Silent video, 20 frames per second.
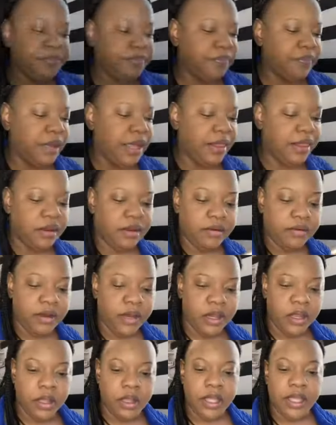by the
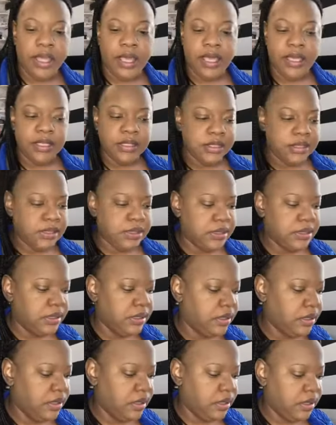Crayon Case.
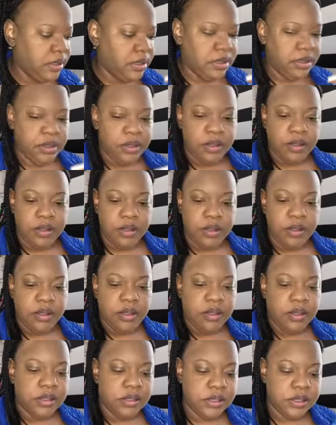
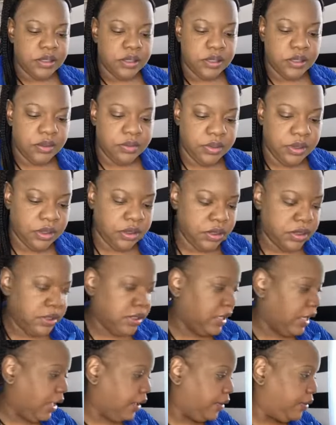So we're going to see
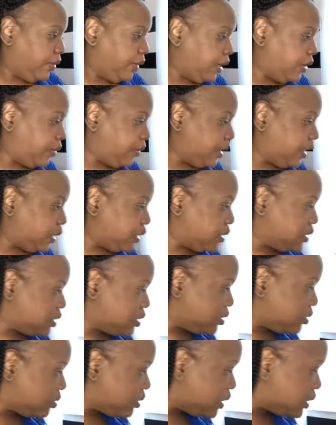how quick we can
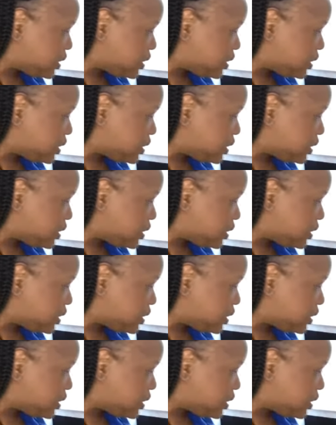do this